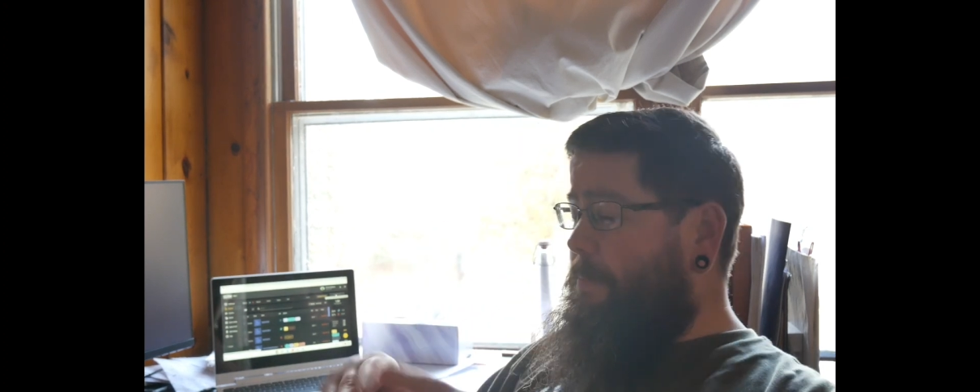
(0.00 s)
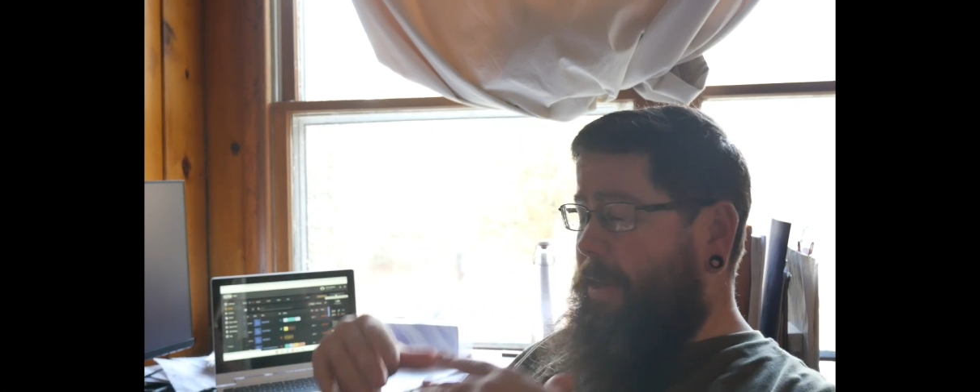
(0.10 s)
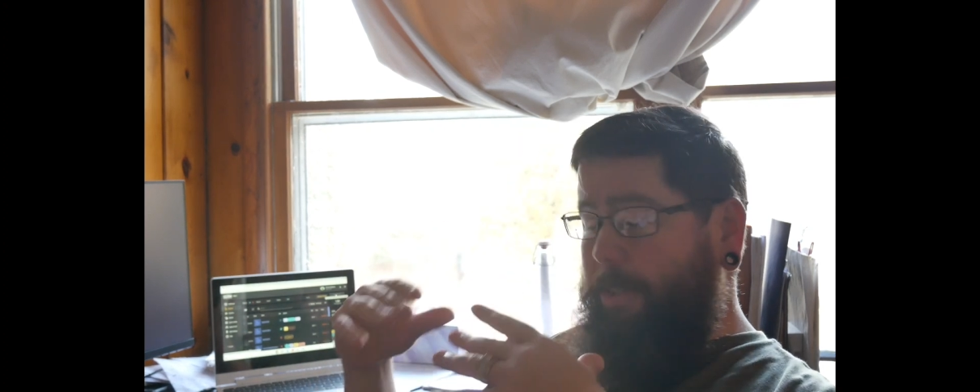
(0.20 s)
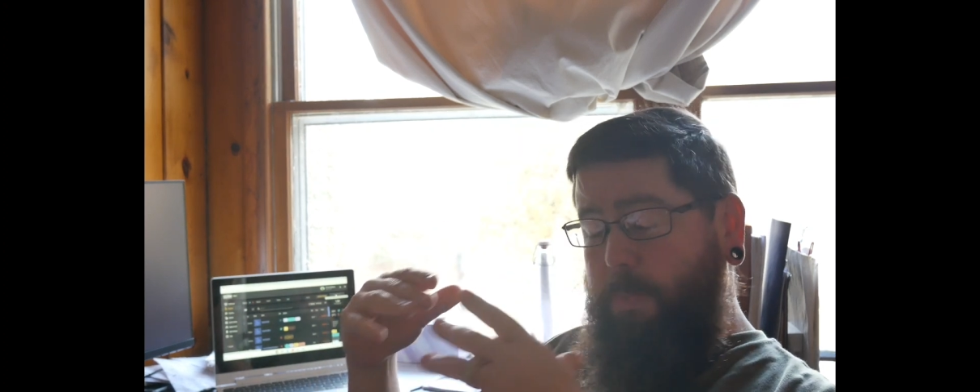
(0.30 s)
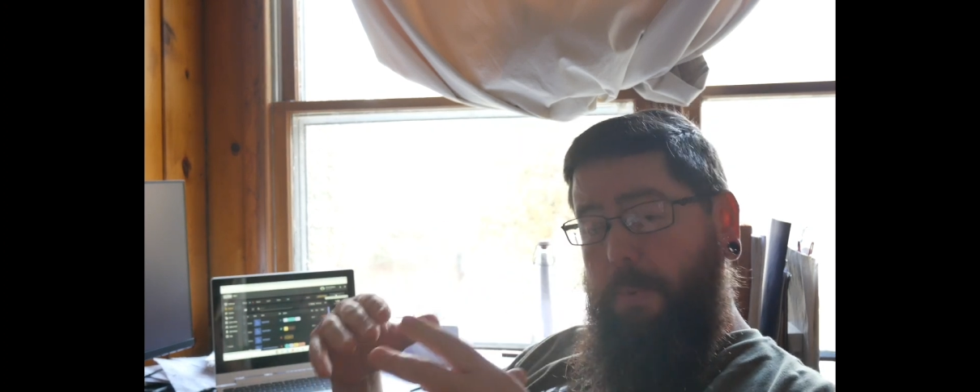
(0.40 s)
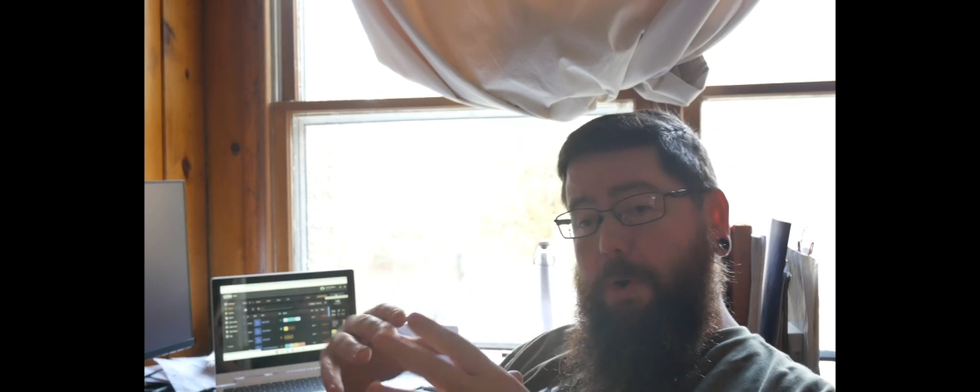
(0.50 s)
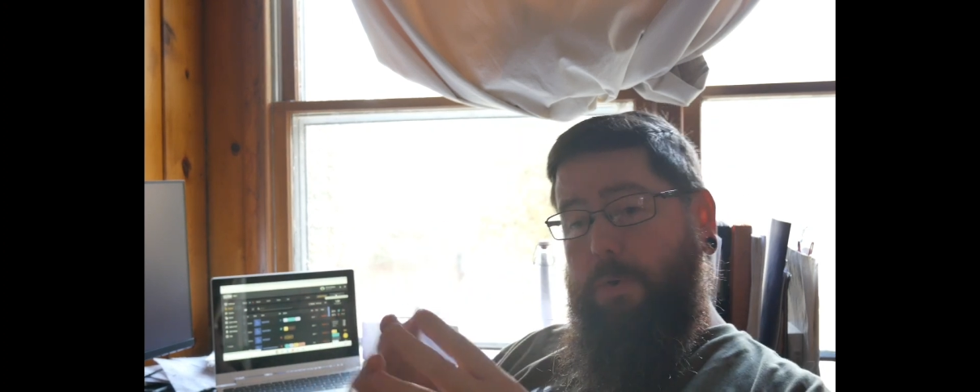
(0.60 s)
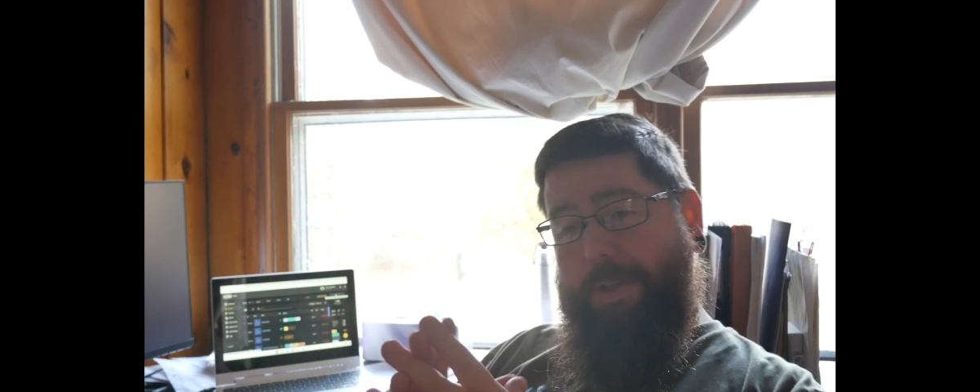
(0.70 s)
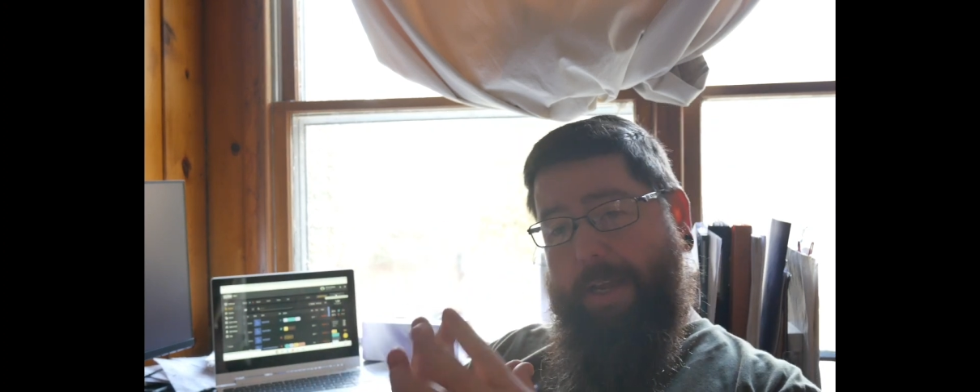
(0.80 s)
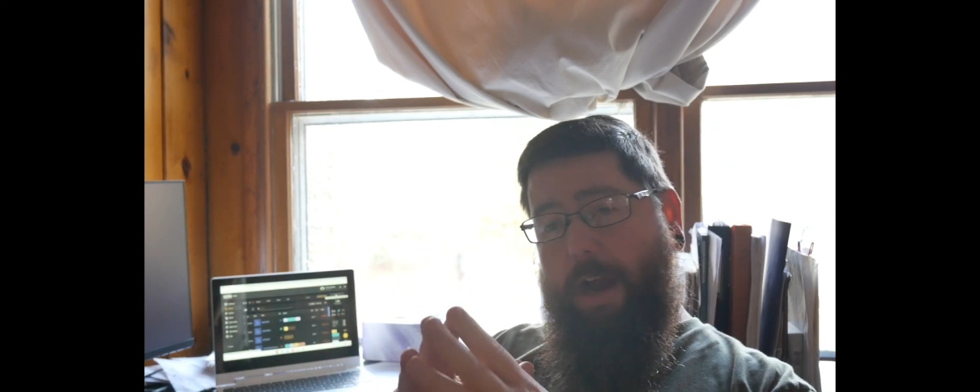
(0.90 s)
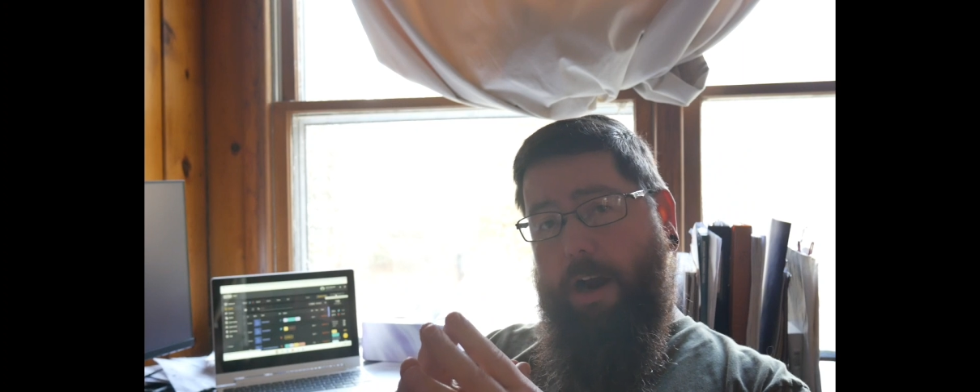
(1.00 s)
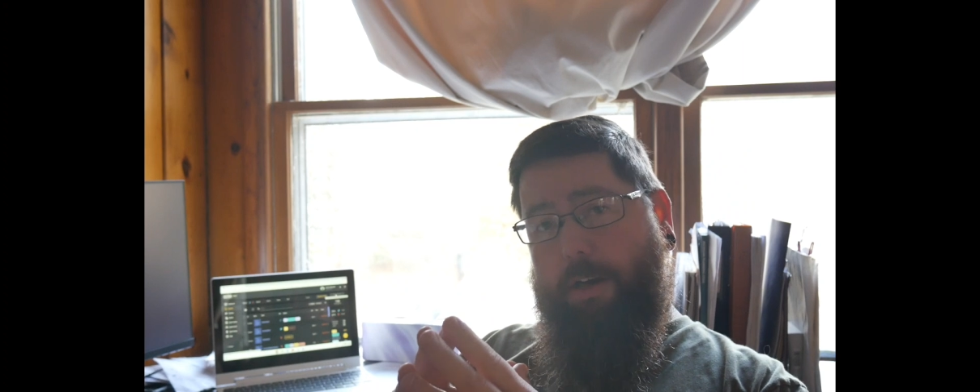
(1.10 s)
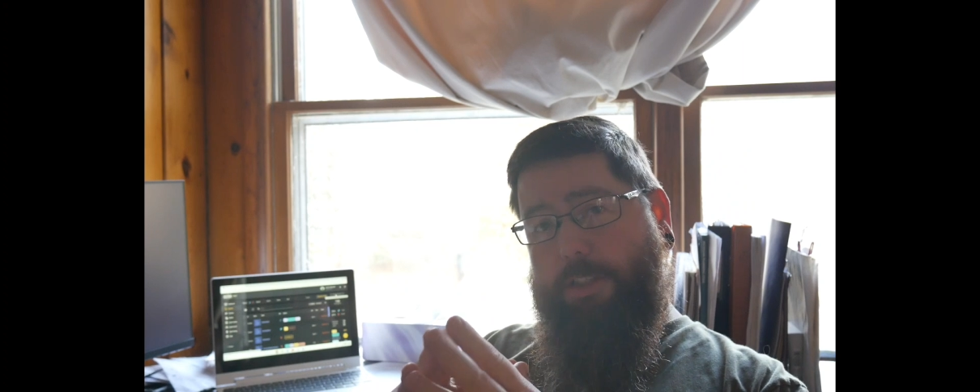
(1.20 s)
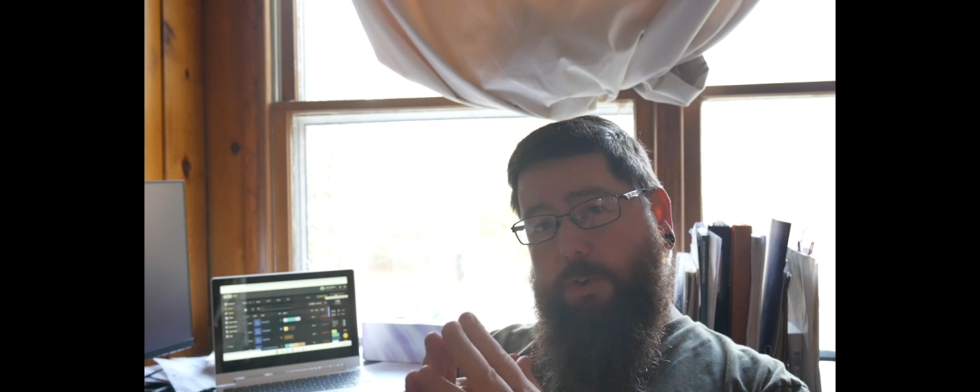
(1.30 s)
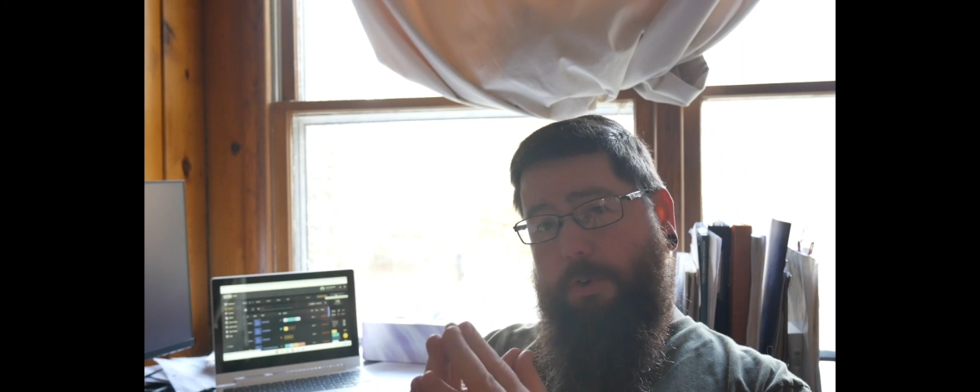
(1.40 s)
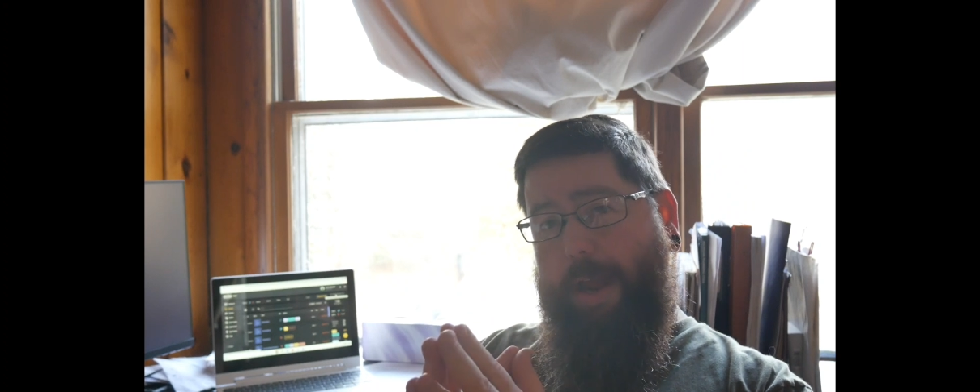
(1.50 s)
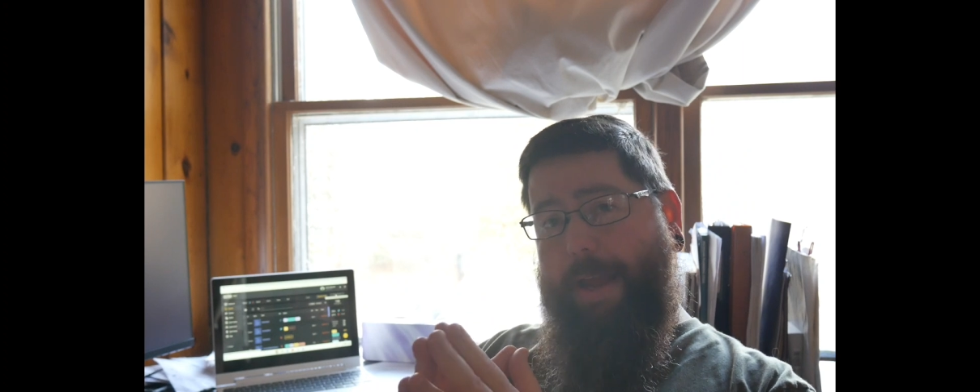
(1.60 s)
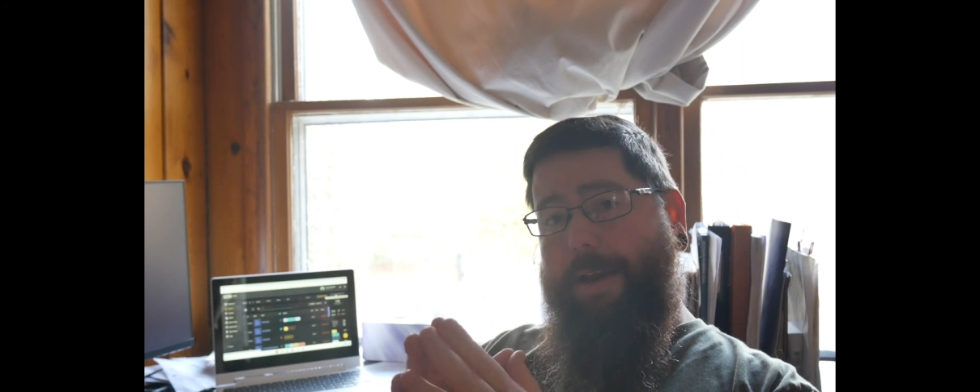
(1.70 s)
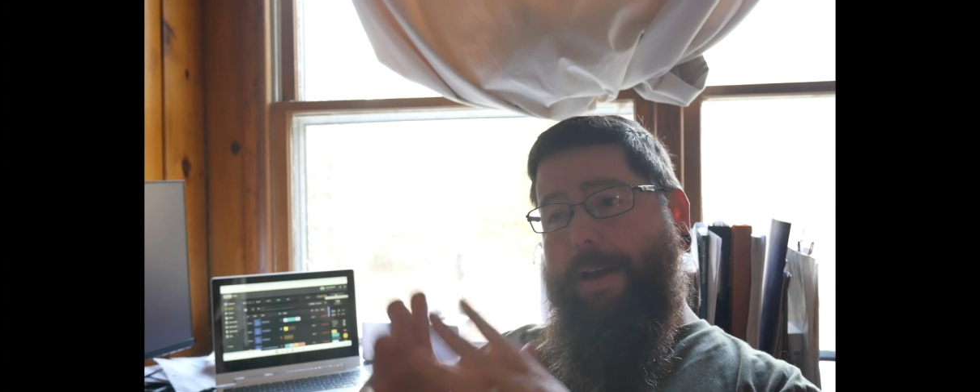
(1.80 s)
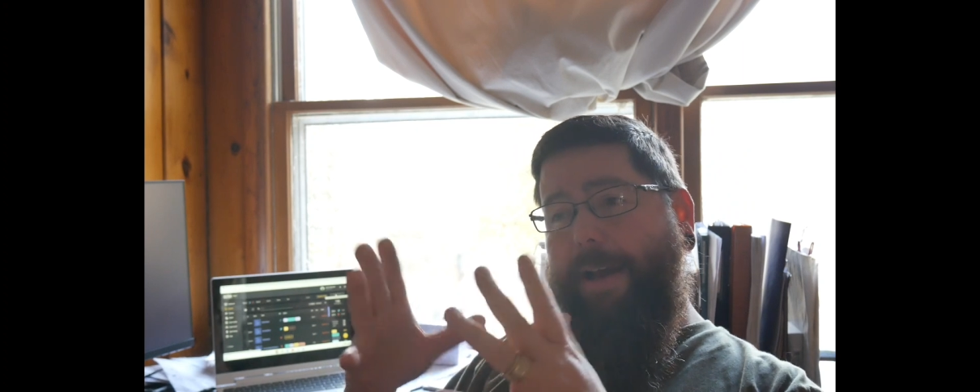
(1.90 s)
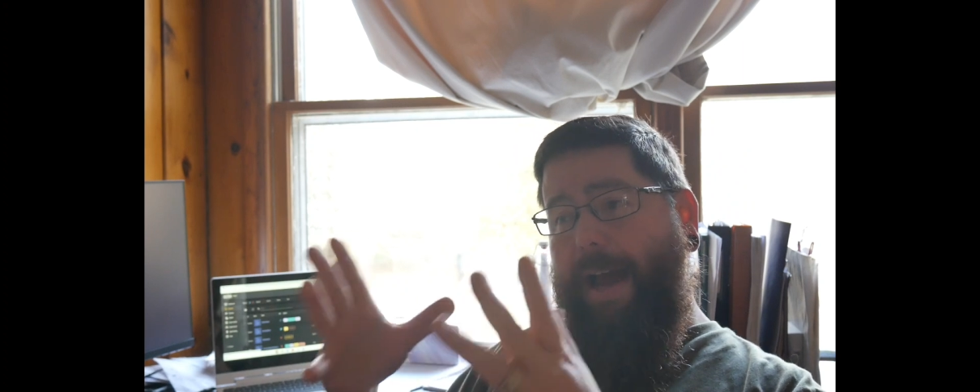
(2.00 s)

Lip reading: because we work really hard to create